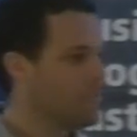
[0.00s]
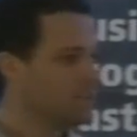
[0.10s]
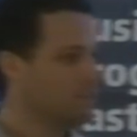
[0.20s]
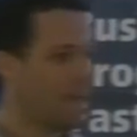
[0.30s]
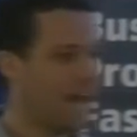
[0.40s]

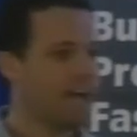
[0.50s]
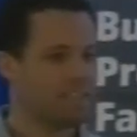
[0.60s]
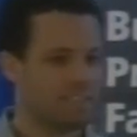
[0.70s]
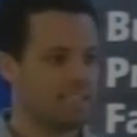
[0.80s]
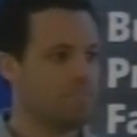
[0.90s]
can't
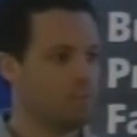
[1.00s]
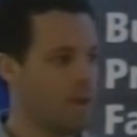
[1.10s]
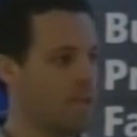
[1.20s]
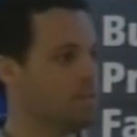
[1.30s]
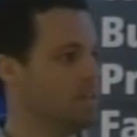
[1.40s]
conceive a
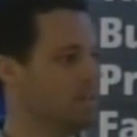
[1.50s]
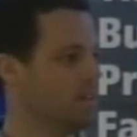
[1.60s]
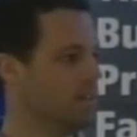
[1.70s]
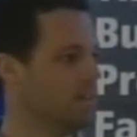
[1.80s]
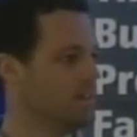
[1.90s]
baby.
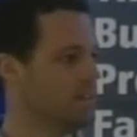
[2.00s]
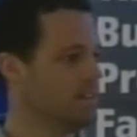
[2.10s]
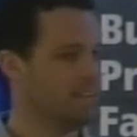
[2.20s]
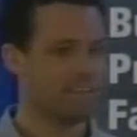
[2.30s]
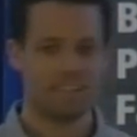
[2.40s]

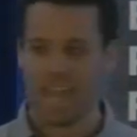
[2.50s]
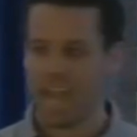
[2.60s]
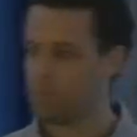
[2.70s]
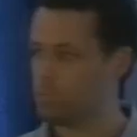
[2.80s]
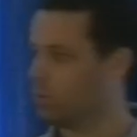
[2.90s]
That's an
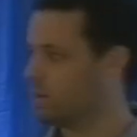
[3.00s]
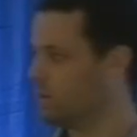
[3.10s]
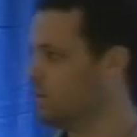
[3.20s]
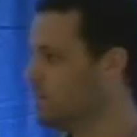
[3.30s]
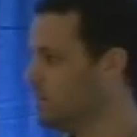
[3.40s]
output.
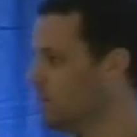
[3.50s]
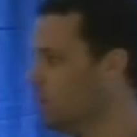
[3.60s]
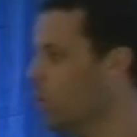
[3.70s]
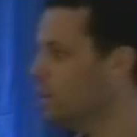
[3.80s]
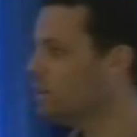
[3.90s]

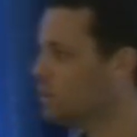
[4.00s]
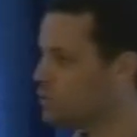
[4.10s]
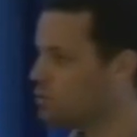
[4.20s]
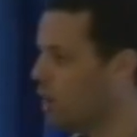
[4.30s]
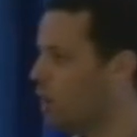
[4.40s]
All you can
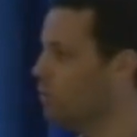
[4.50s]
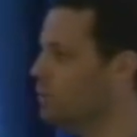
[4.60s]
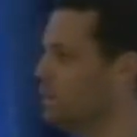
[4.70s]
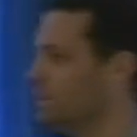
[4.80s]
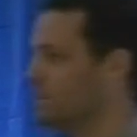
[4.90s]
control
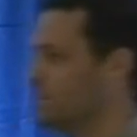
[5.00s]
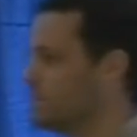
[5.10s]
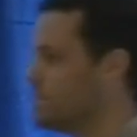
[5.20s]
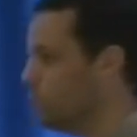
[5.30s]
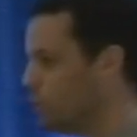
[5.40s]
is
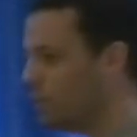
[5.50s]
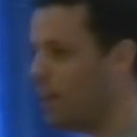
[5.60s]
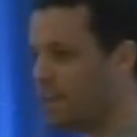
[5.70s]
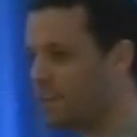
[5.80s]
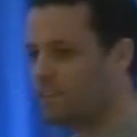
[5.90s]
the mood
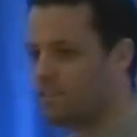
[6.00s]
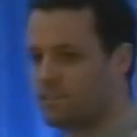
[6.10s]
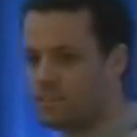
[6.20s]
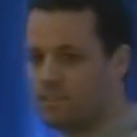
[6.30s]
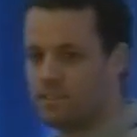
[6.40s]
lighting,
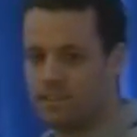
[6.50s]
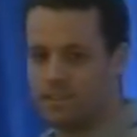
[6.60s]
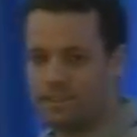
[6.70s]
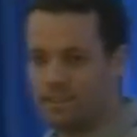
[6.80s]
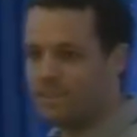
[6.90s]

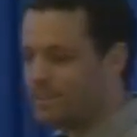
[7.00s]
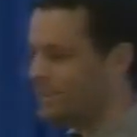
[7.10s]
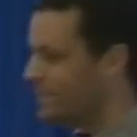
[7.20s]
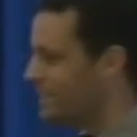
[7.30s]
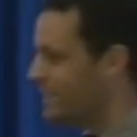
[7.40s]

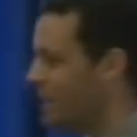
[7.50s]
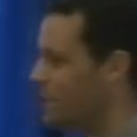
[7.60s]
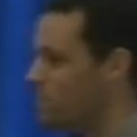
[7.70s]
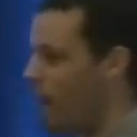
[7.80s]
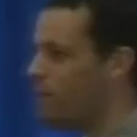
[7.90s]

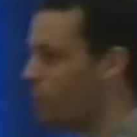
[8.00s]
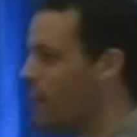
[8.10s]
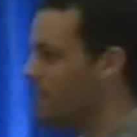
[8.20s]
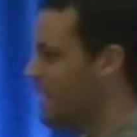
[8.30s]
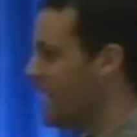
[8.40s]
the Barry
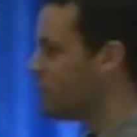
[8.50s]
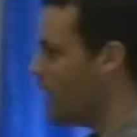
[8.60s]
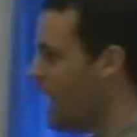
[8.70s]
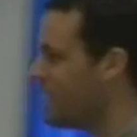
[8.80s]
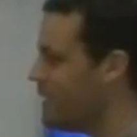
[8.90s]
White
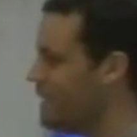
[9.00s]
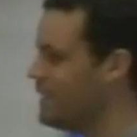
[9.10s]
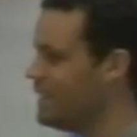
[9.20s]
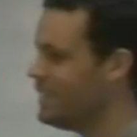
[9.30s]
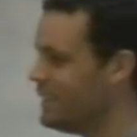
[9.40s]
soundtrack,
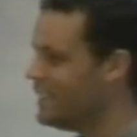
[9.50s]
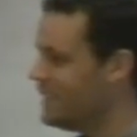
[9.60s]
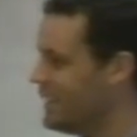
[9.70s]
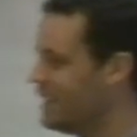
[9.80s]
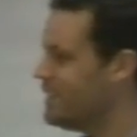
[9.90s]

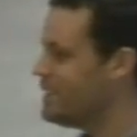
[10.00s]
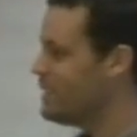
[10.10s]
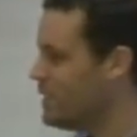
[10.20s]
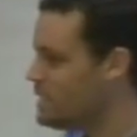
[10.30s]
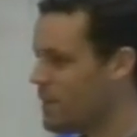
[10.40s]
and
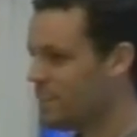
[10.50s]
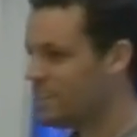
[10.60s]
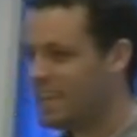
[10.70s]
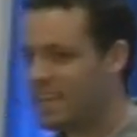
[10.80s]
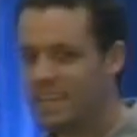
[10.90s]
some other key